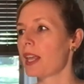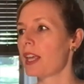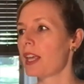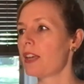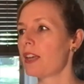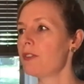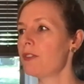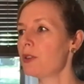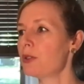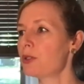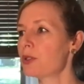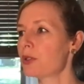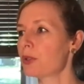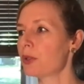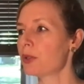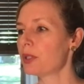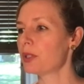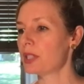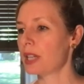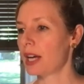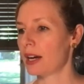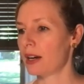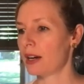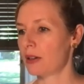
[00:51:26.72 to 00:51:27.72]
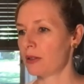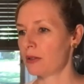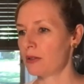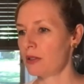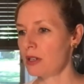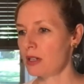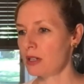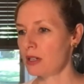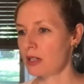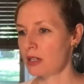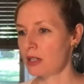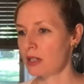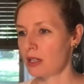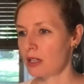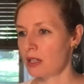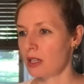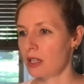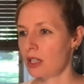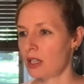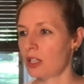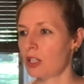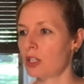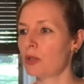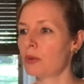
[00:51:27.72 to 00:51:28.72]
If you scroll down,
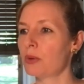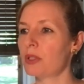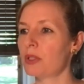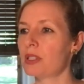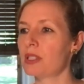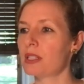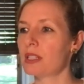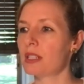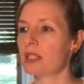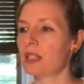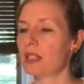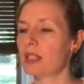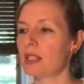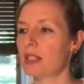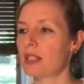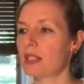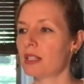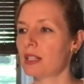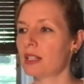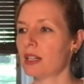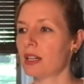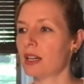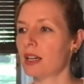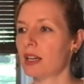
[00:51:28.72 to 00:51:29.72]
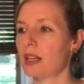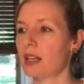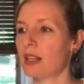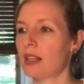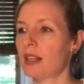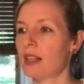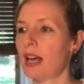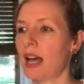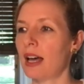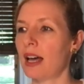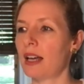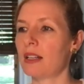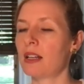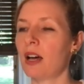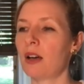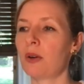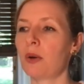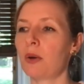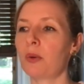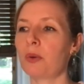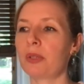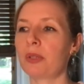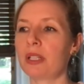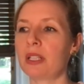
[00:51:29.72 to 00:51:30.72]
you will see that not
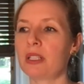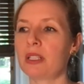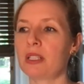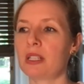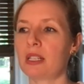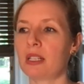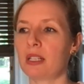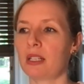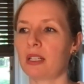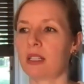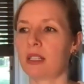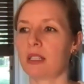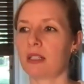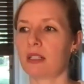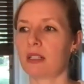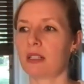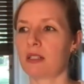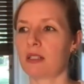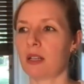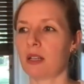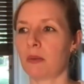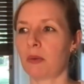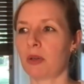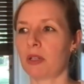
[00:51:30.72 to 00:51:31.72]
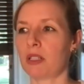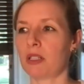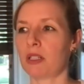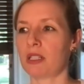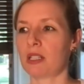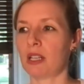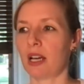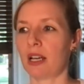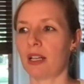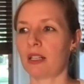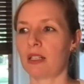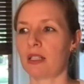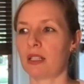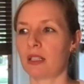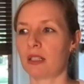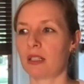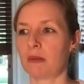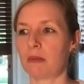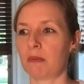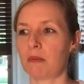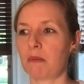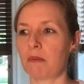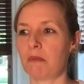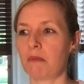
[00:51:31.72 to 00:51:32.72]
only did someone decide
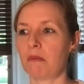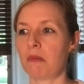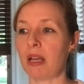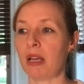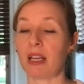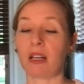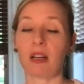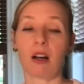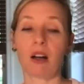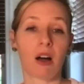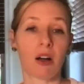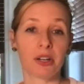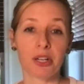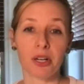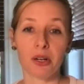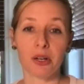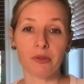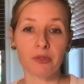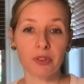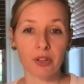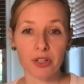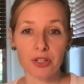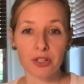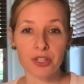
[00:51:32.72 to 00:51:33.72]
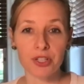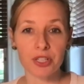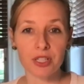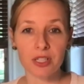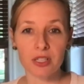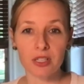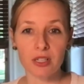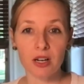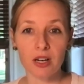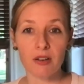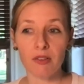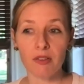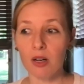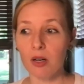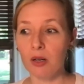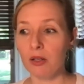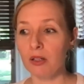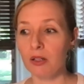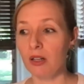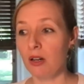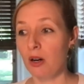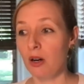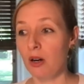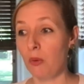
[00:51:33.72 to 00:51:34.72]
to make an audio version of
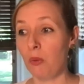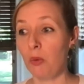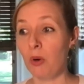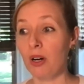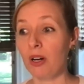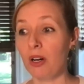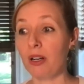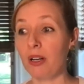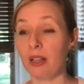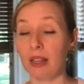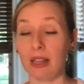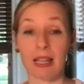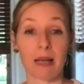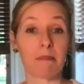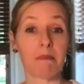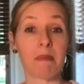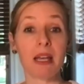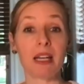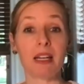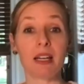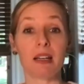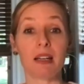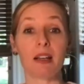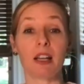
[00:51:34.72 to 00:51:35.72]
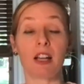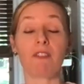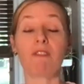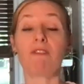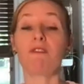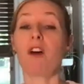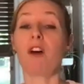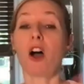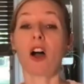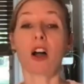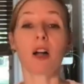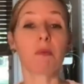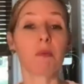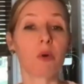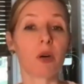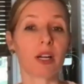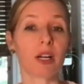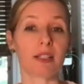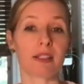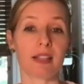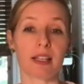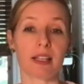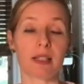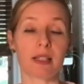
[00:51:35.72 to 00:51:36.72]
our work that made it far more
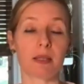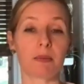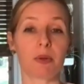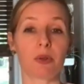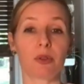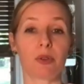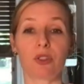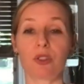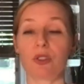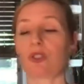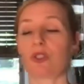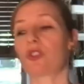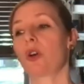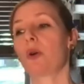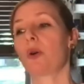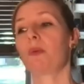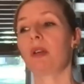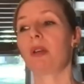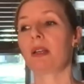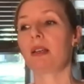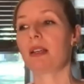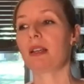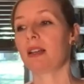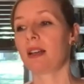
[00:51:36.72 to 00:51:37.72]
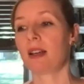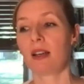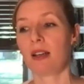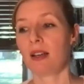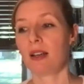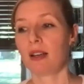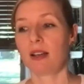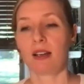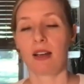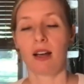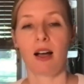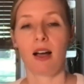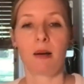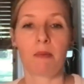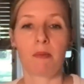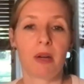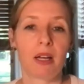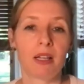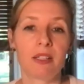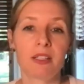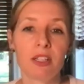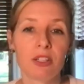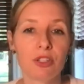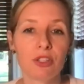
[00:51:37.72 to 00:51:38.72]
accessible to so many um,
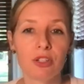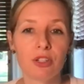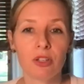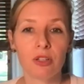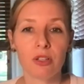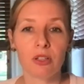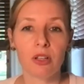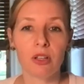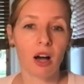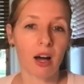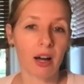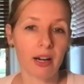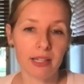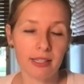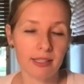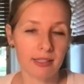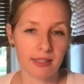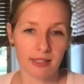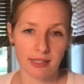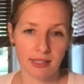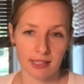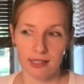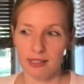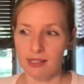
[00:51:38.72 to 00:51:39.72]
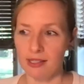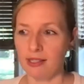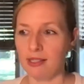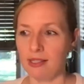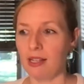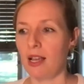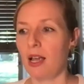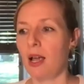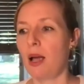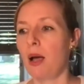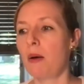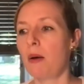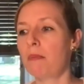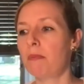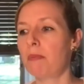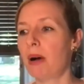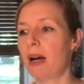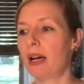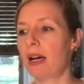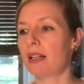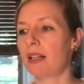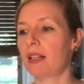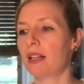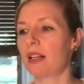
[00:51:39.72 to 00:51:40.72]
additional audiences.
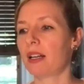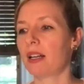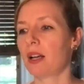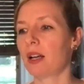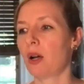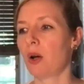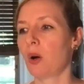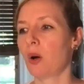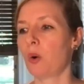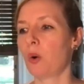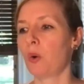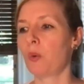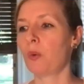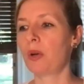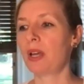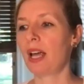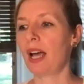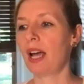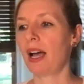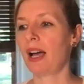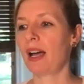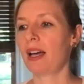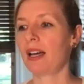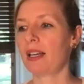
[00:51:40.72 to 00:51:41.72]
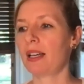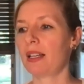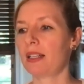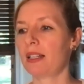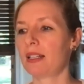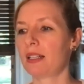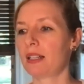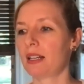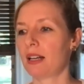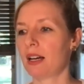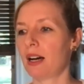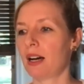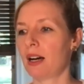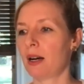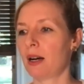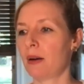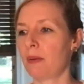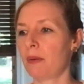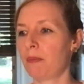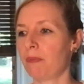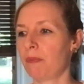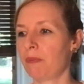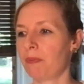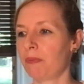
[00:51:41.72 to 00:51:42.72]
But we had
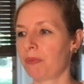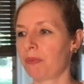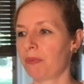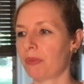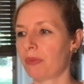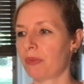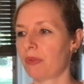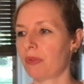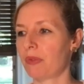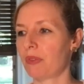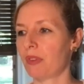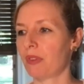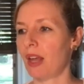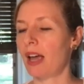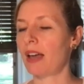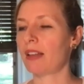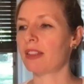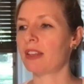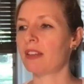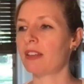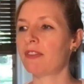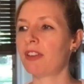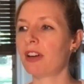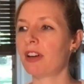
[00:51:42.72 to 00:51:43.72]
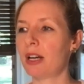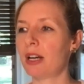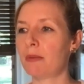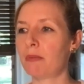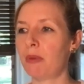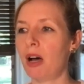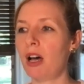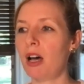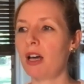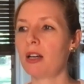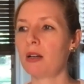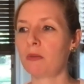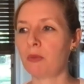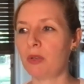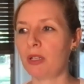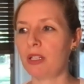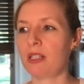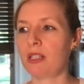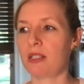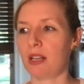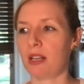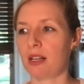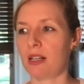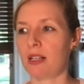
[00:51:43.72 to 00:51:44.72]
um, at the very bottom, we
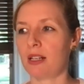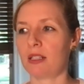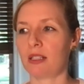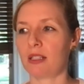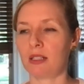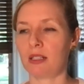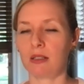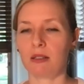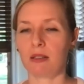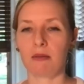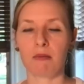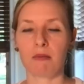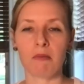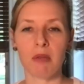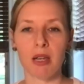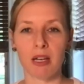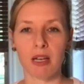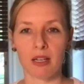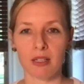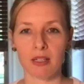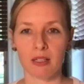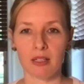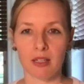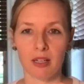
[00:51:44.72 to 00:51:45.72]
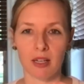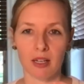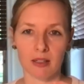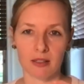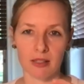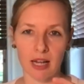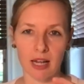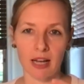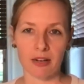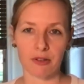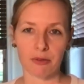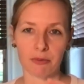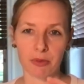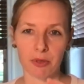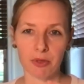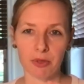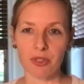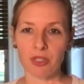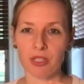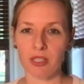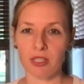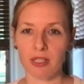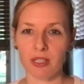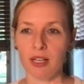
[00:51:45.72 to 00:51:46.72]
decided to make a, an
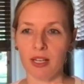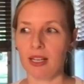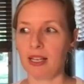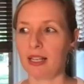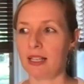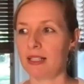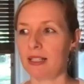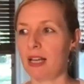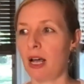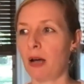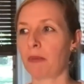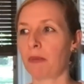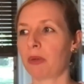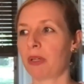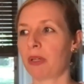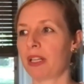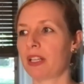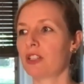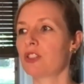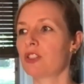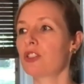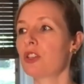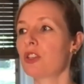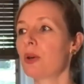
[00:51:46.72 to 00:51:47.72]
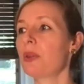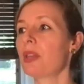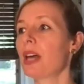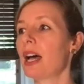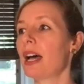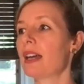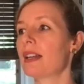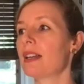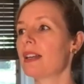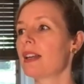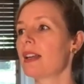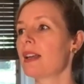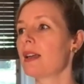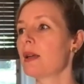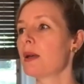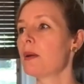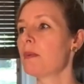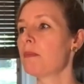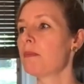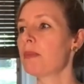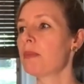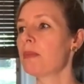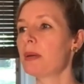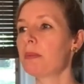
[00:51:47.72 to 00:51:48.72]
attribution template so that
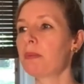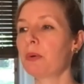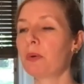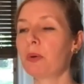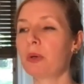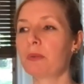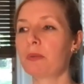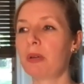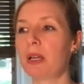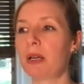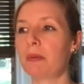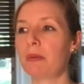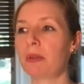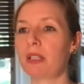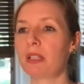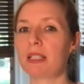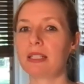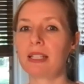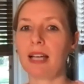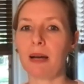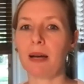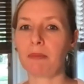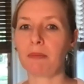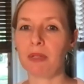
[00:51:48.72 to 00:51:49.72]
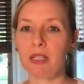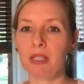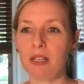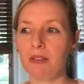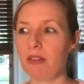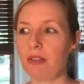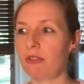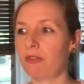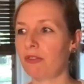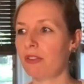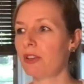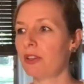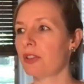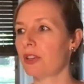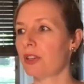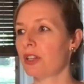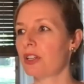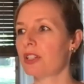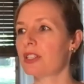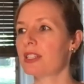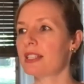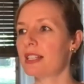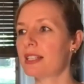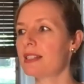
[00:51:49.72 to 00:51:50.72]
people would be able to adapt it even
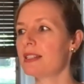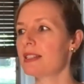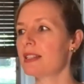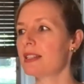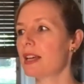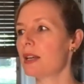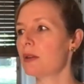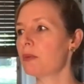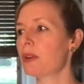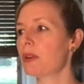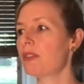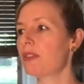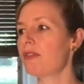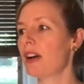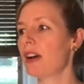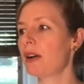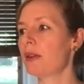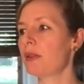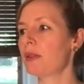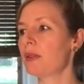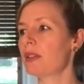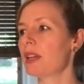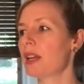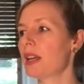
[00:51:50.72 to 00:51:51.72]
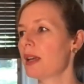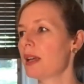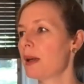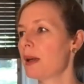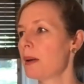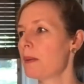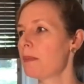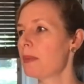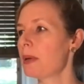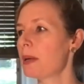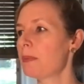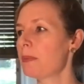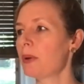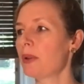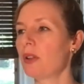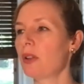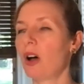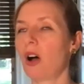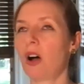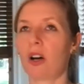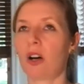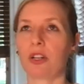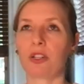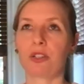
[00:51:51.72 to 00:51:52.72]
further. Since then, we've found
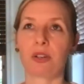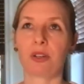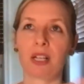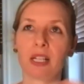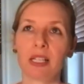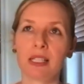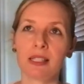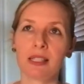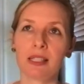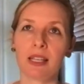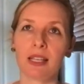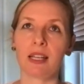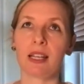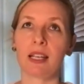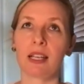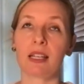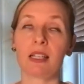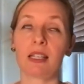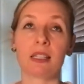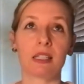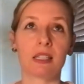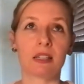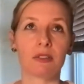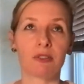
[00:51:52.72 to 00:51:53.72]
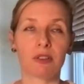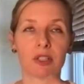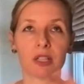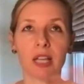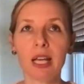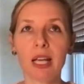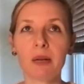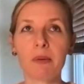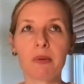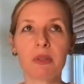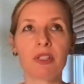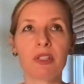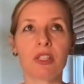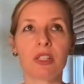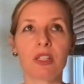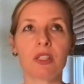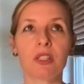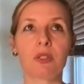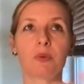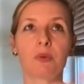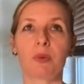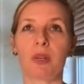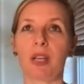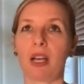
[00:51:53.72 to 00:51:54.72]
people are translating it into different
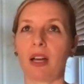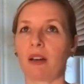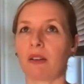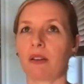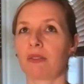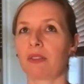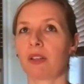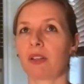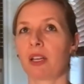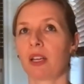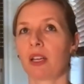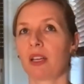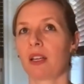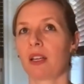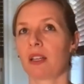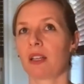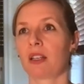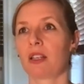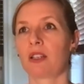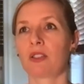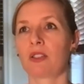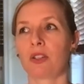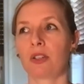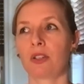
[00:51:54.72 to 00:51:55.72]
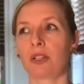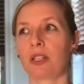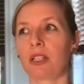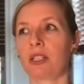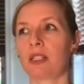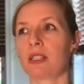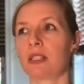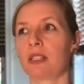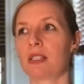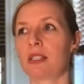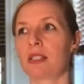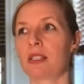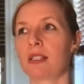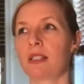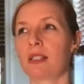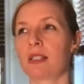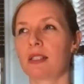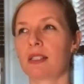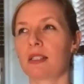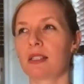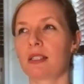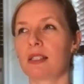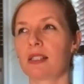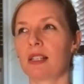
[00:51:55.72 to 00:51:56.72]
languages. We have the CERT in
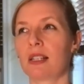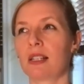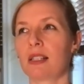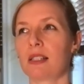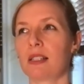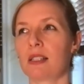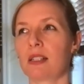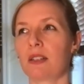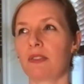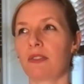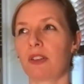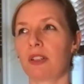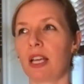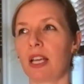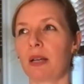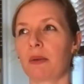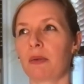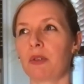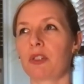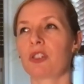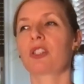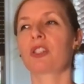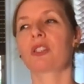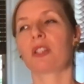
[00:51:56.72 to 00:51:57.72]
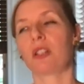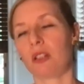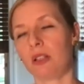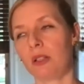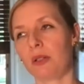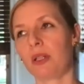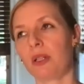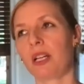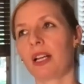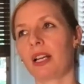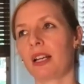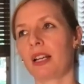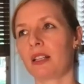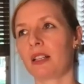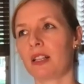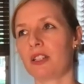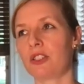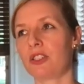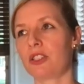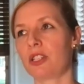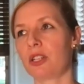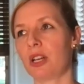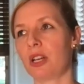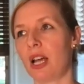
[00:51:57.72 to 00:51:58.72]
six different languages, including
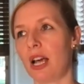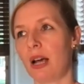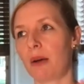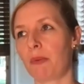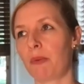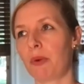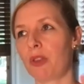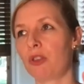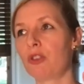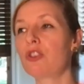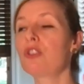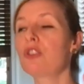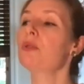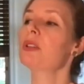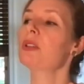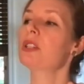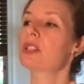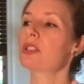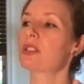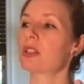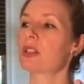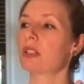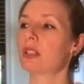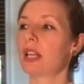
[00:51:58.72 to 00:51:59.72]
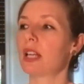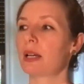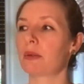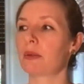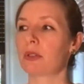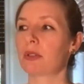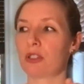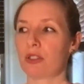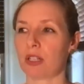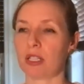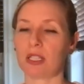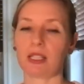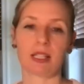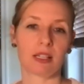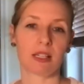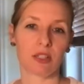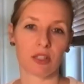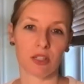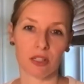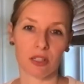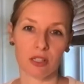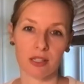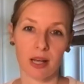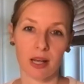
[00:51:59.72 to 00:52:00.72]
English, with two additional language
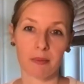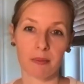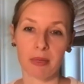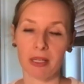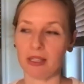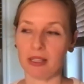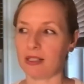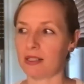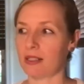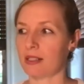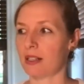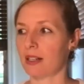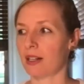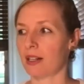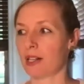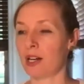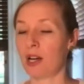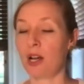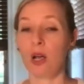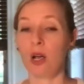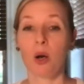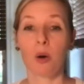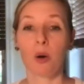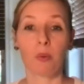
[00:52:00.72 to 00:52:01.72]
translations coming this year.